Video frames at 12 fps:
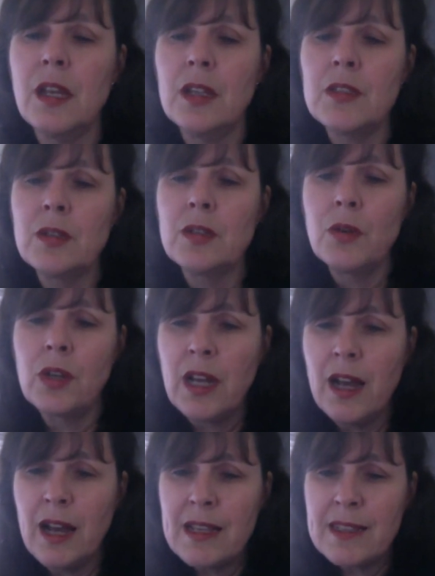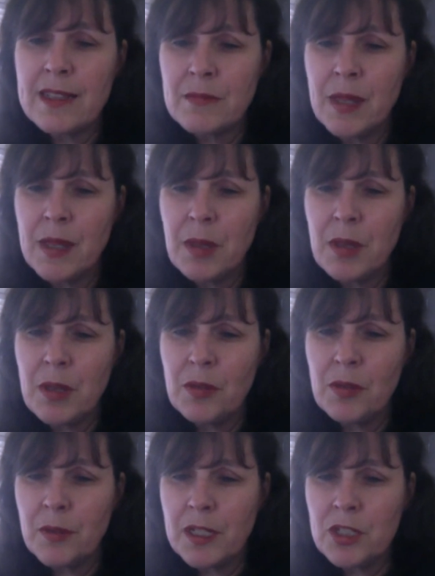So, Carsten, maybe your
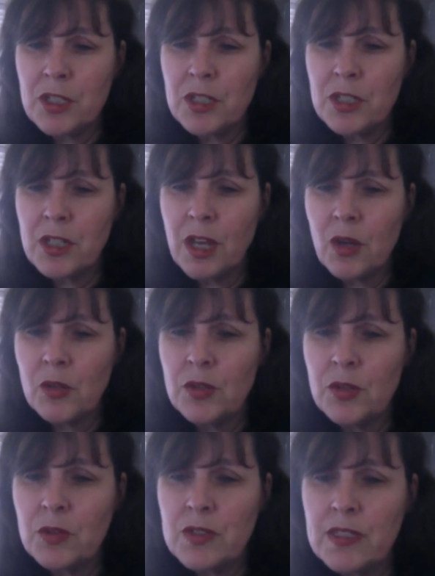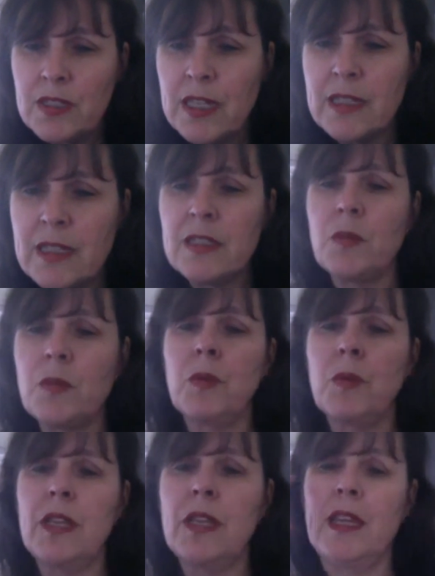question: how do you sense what
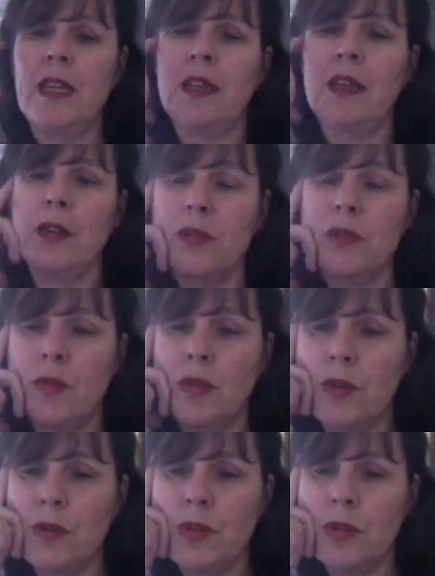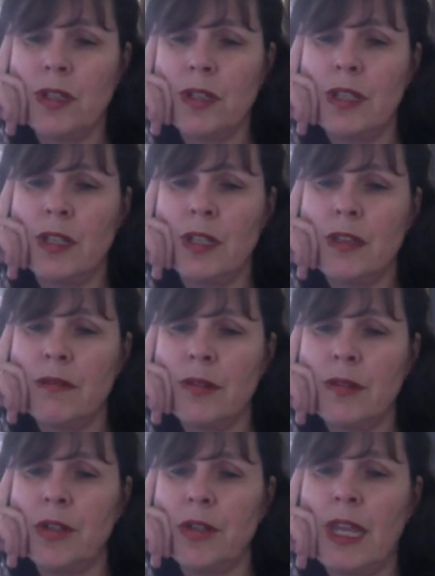we can do locally,
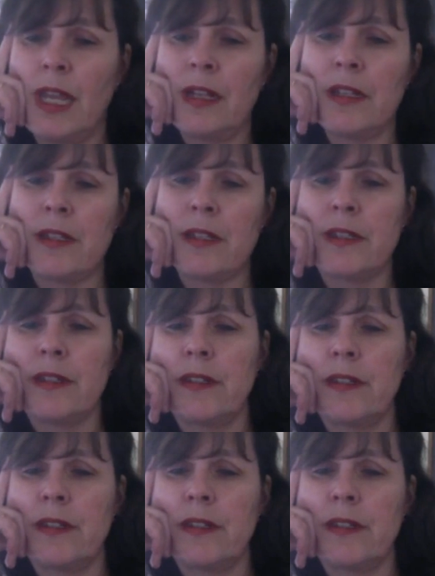connect